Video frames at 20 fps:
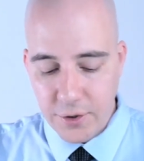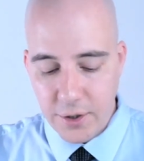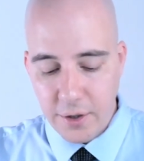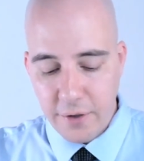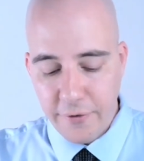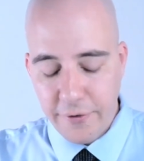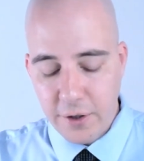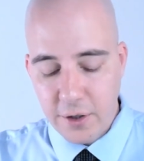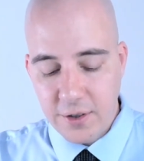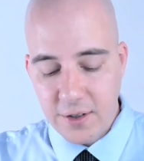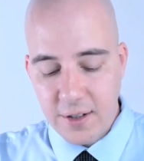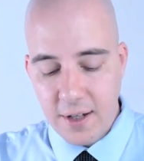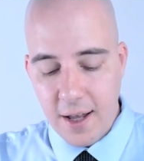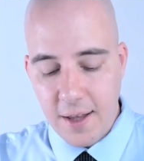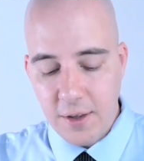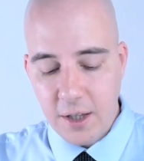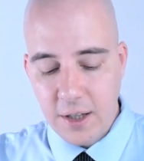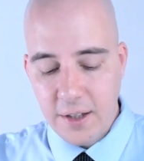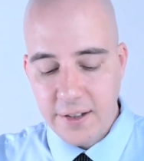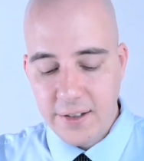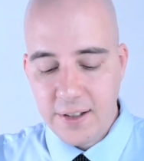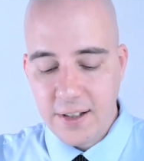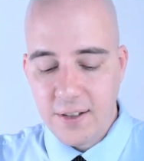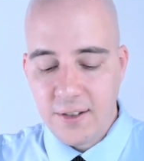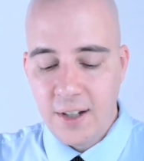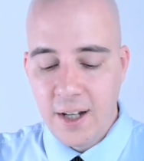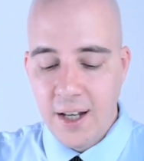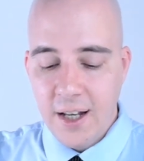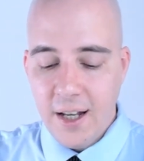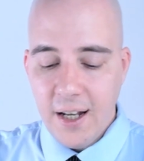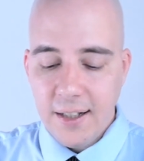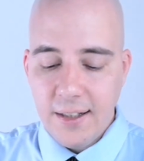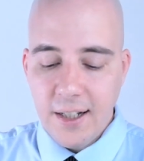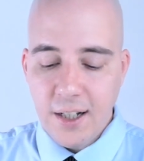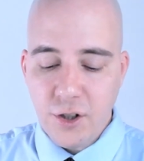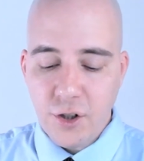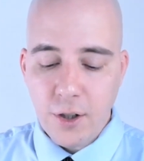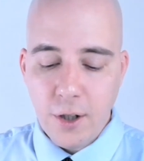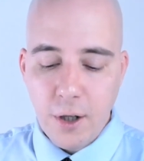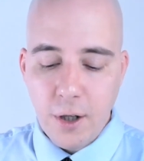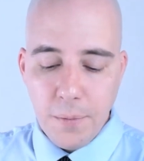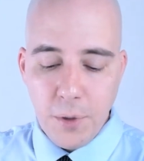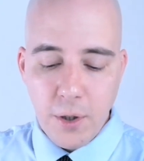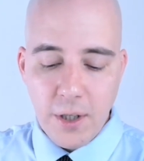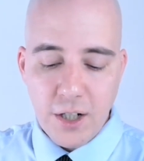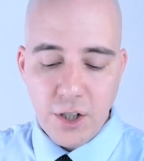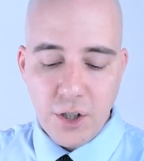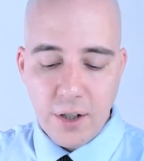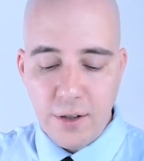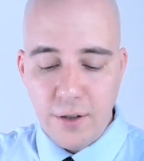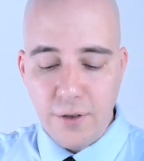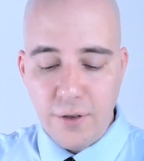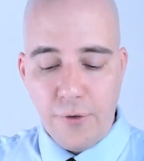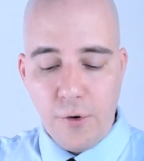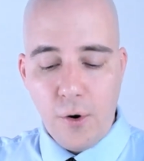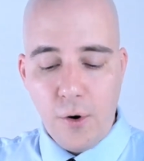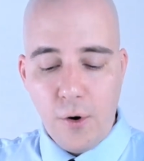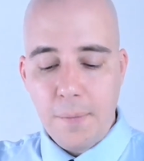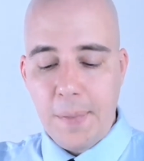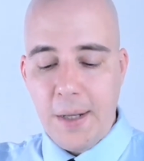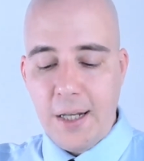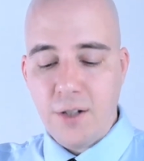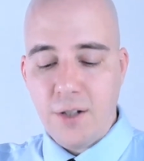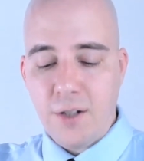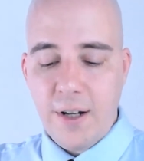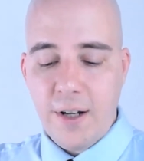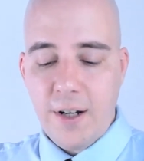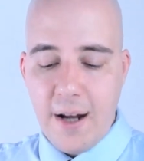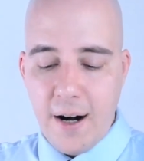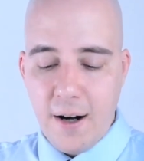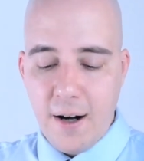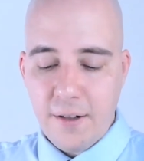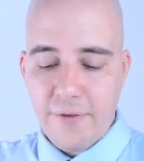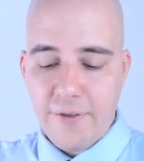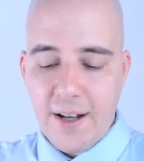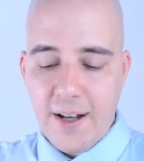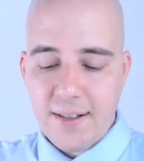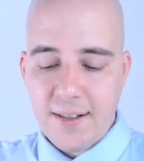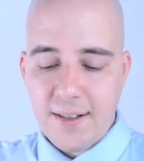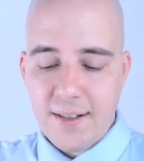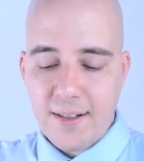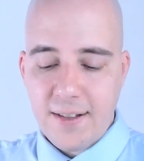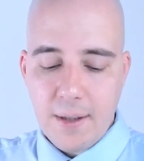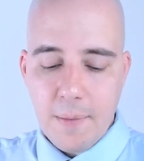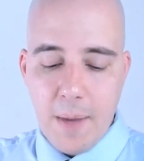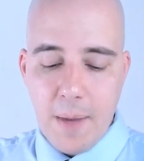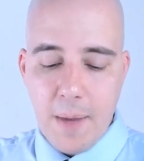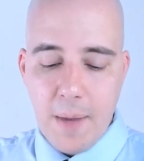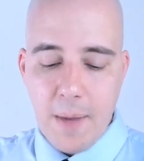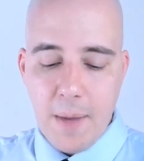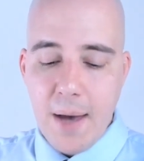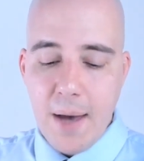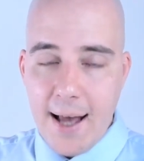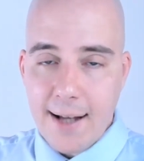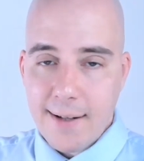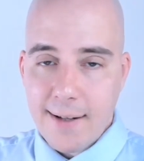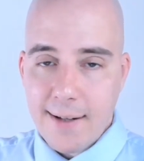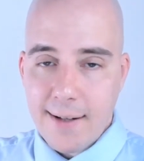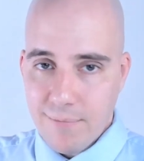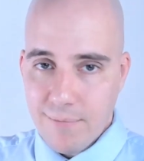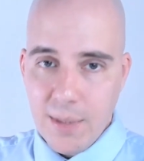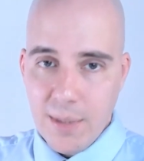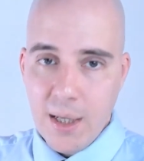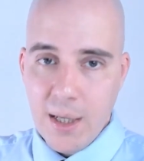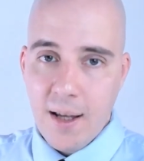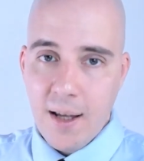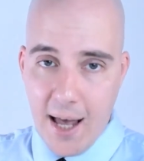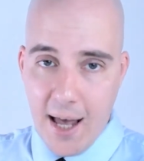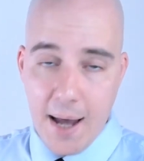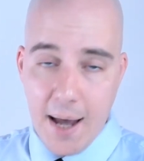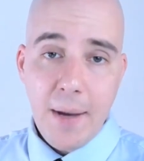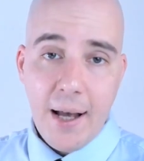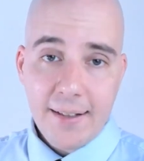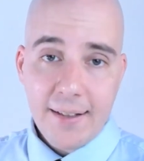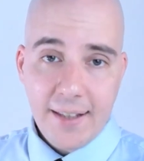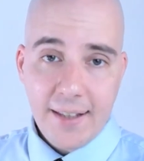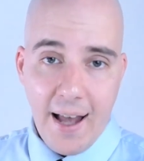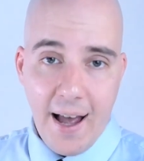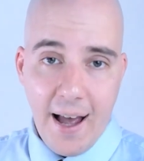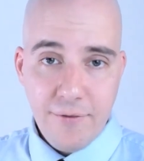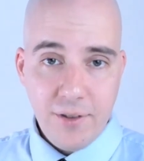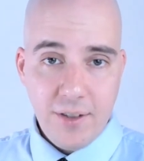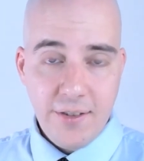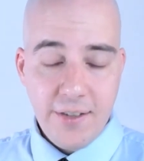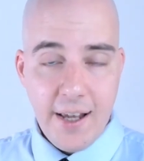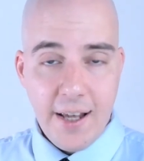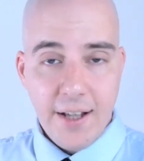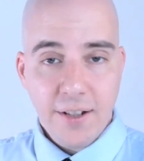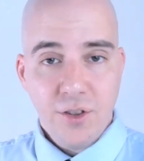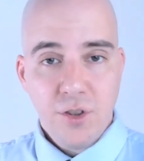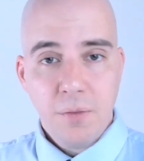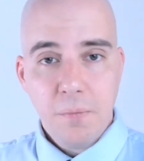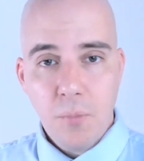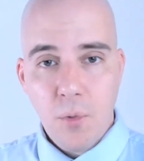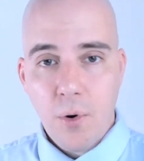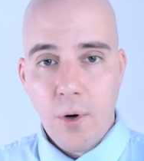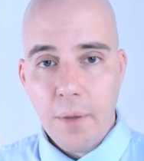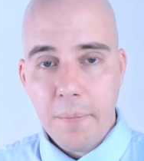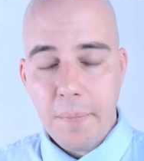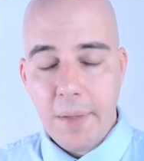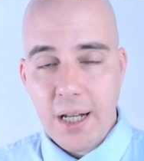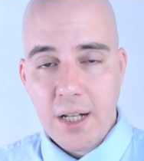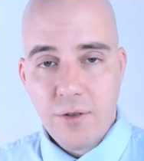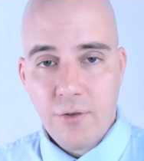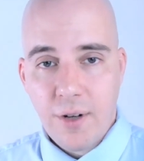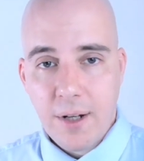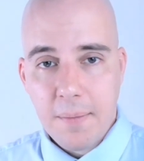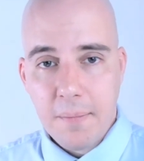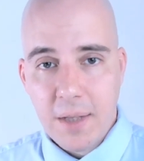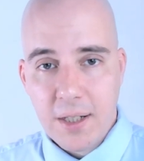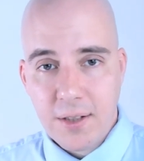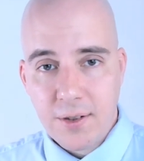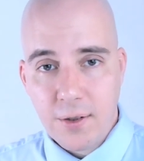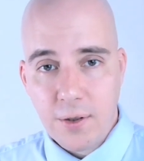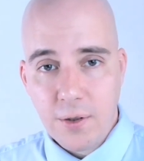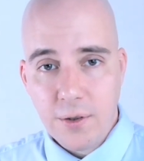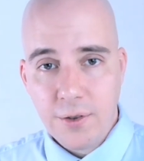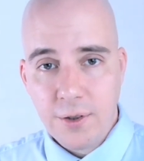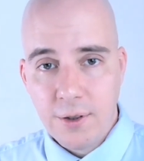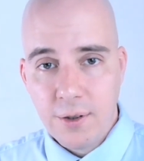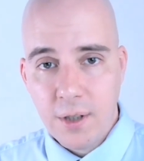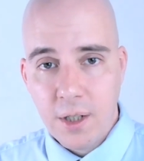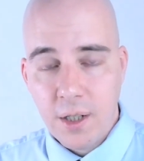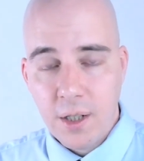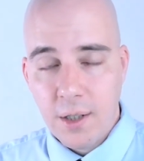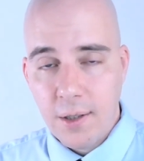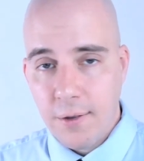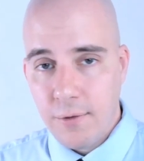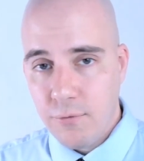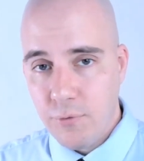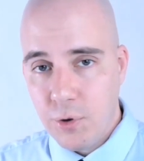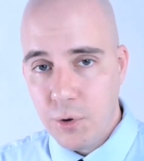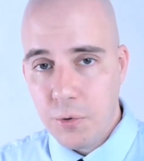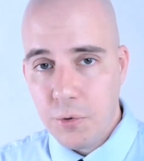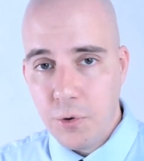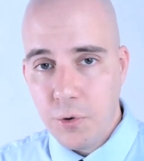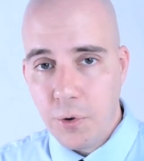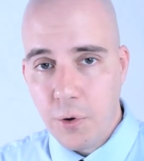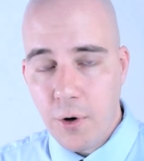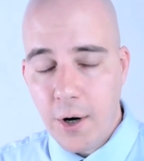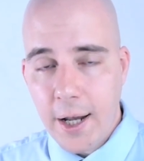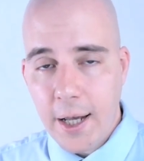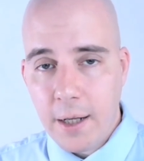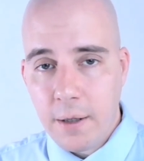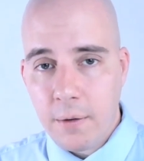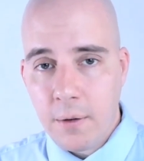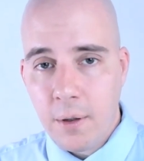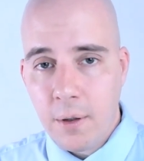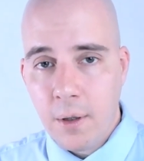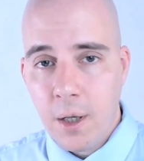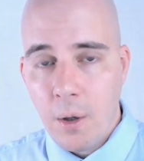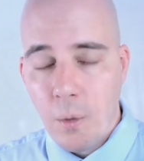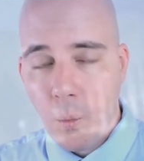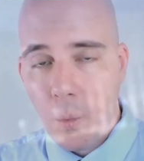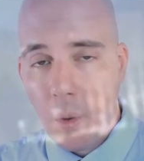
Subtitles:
So the first on the list is additional munitions for Patriot air defense system. I bet they have to send more Patriot missiles to Ukraine.